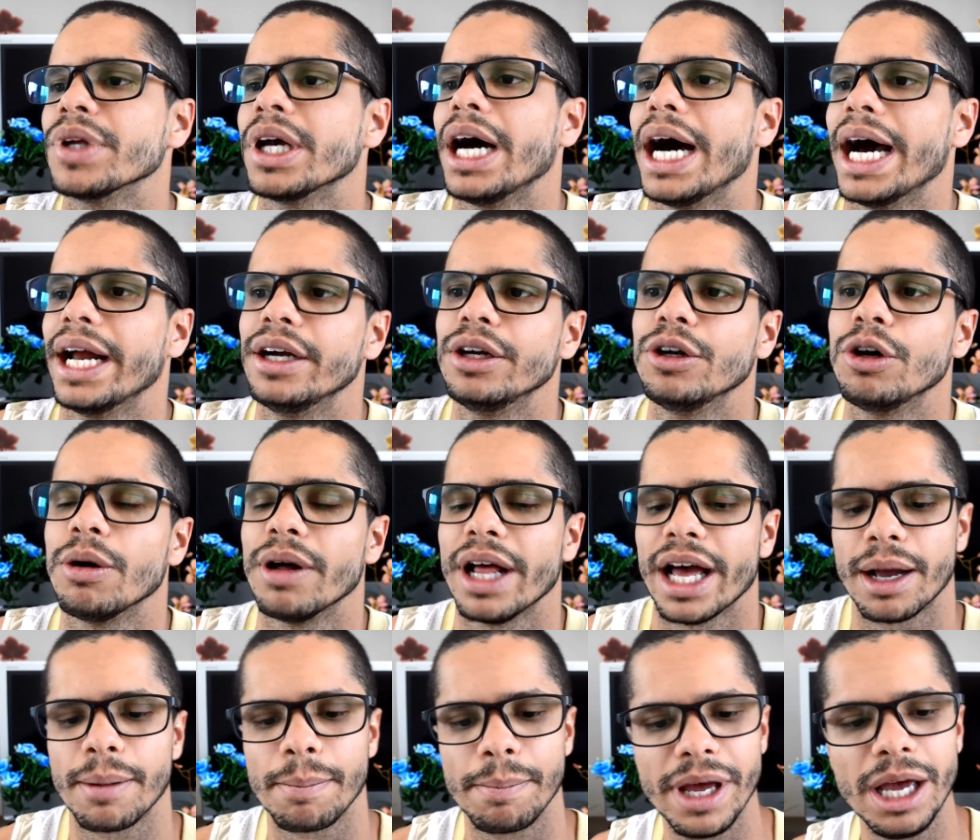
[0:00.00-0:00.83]
I don't know,
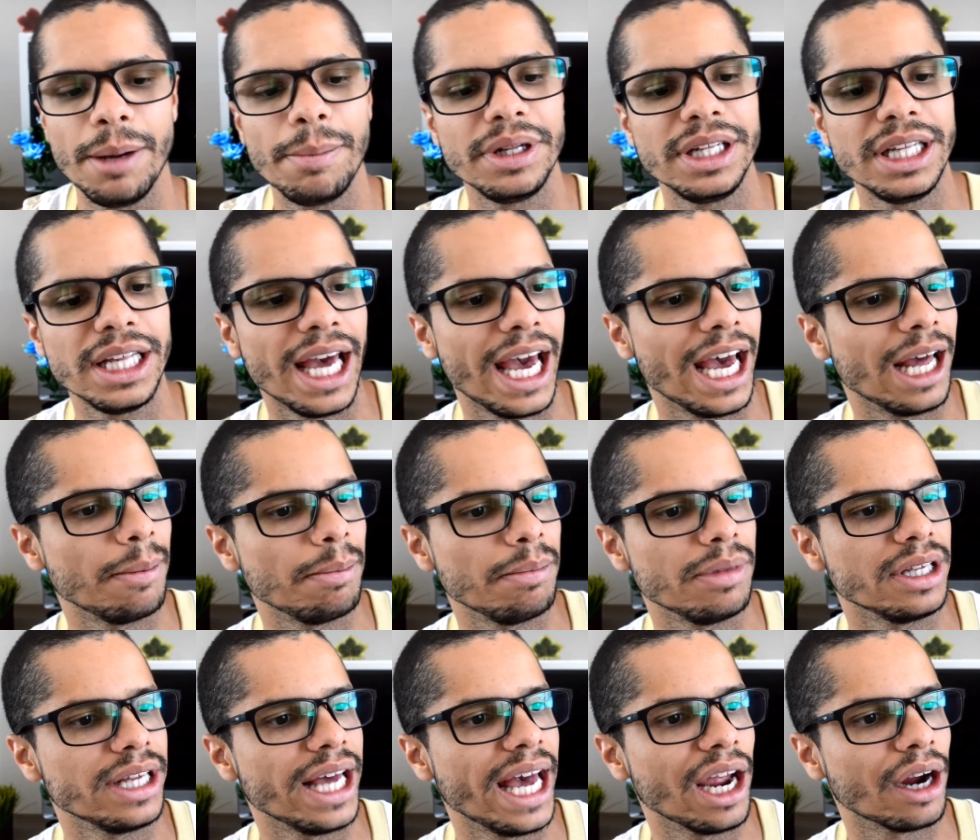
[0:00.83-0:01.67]
like maybe the
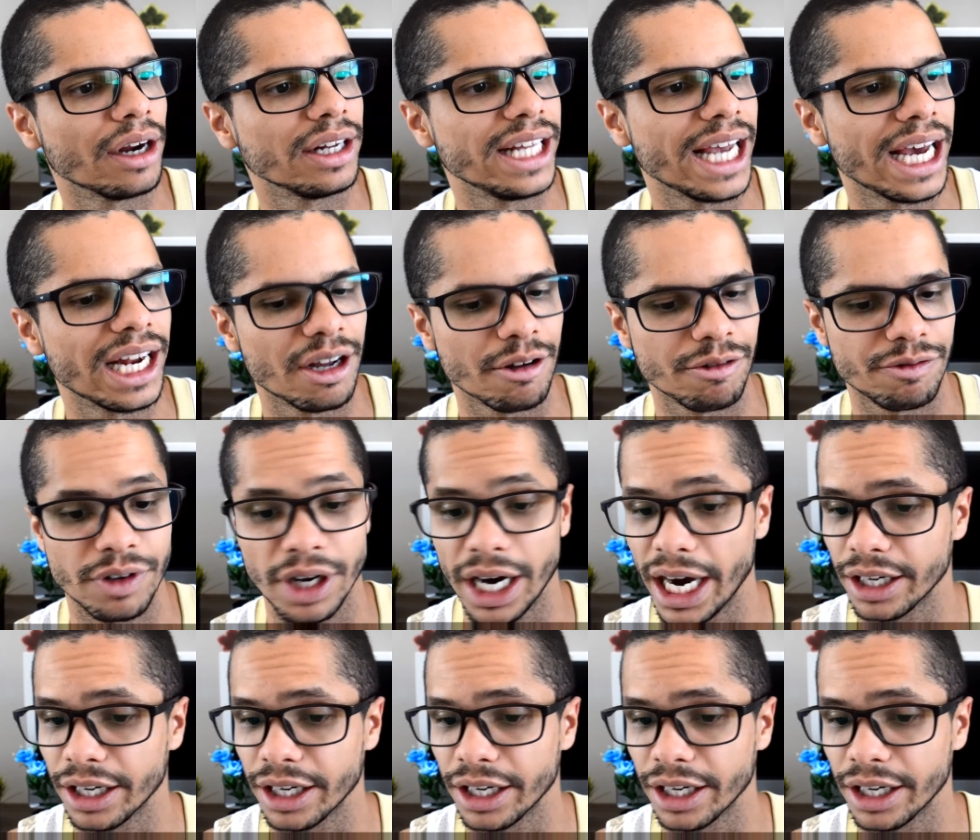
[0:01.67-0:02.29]
NBA or the NFL.